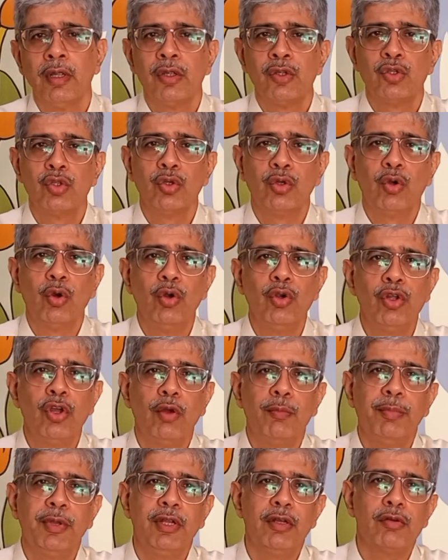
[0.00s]
So you go to
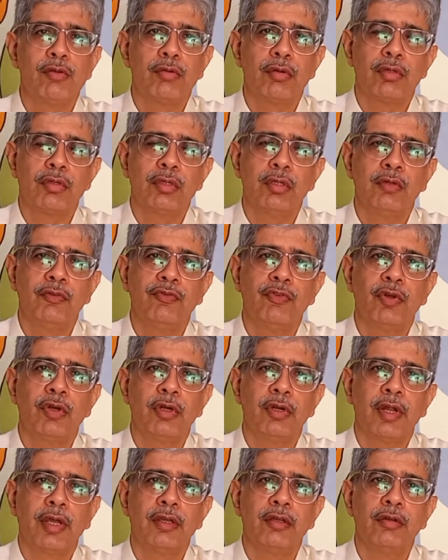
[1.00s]
your pediatrician for
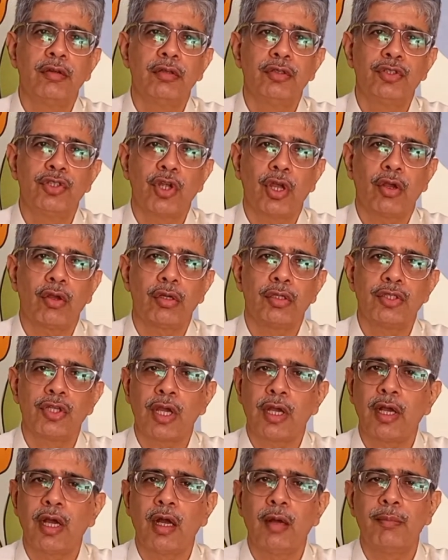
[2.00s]
a regular
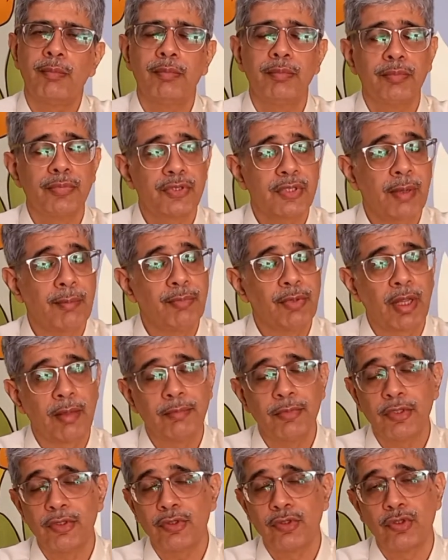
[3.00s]
checkup.
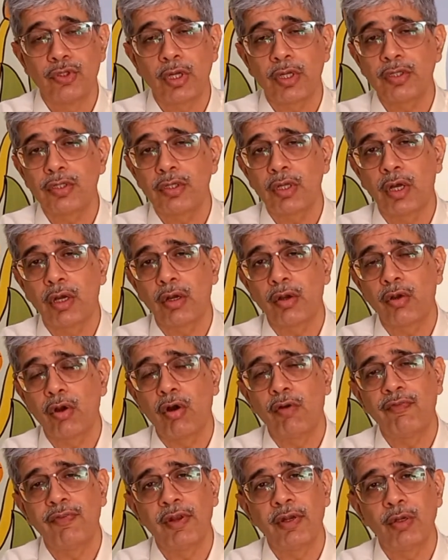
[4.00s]
Sometimes it's just a
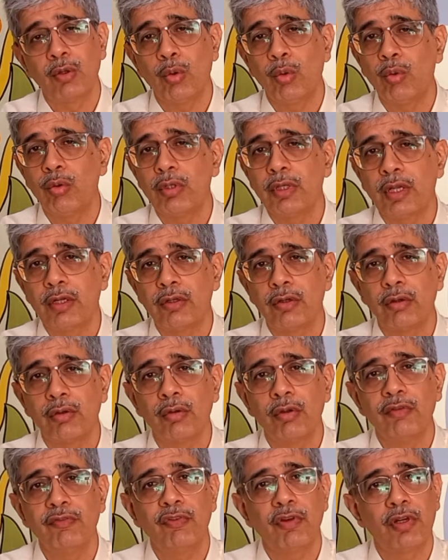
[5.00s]
cough and cold that you're
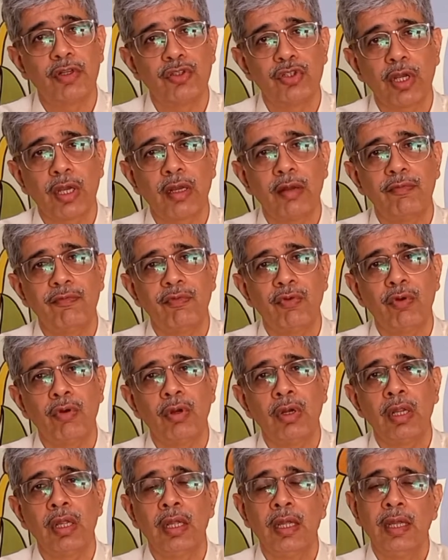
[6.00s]
going for a checkup
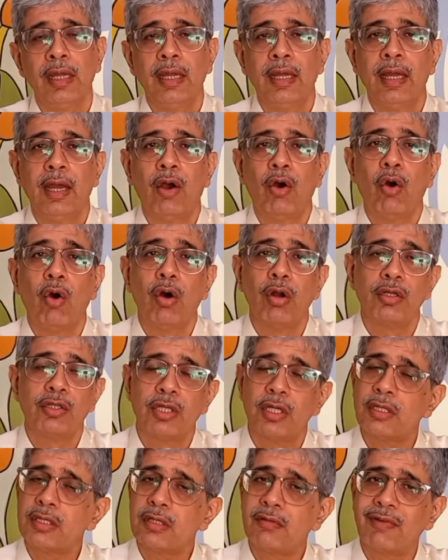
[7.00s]
for, or
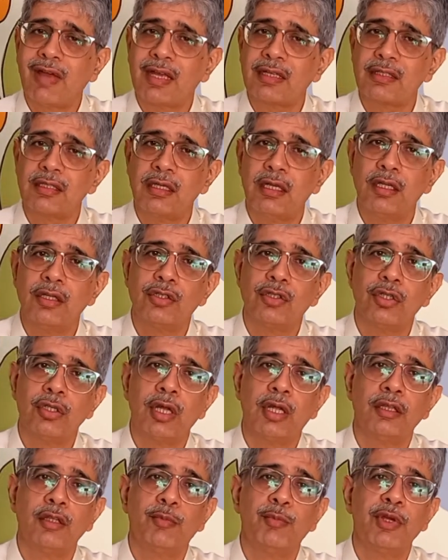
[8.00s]
just a vaccination,
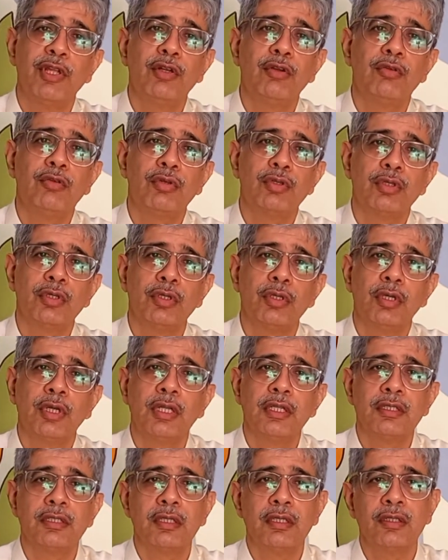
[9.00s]
and the pediatrician
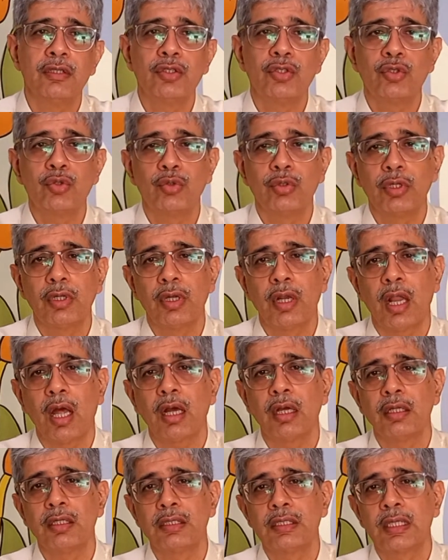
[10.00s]
listens to the
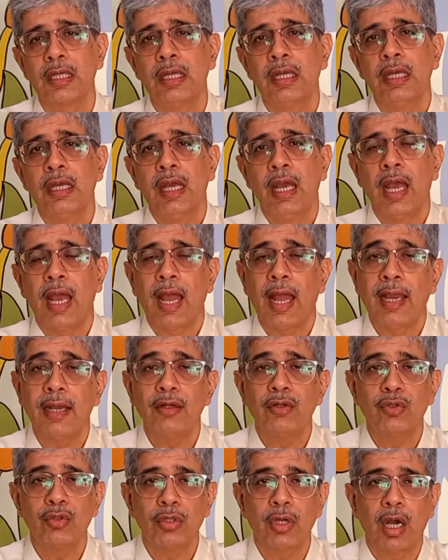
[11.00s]
lungs
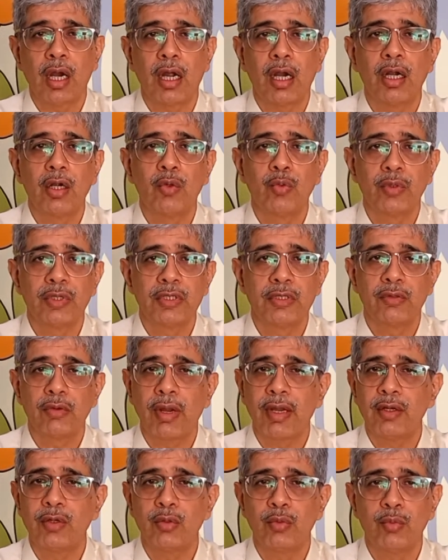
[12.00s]
and to the heart, which is
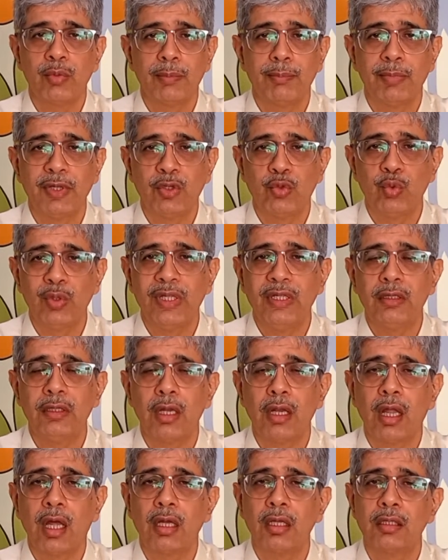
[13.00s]
right between
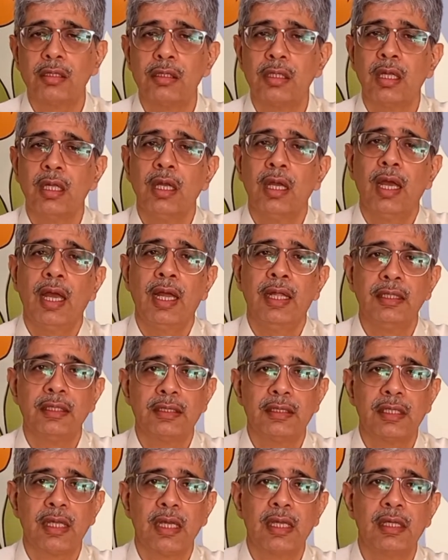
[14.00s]
the lungs, and
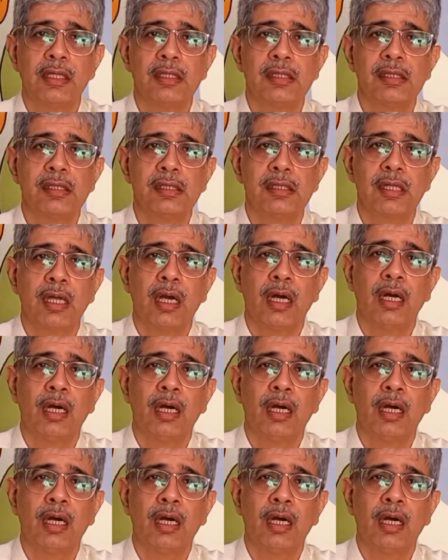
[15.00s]
says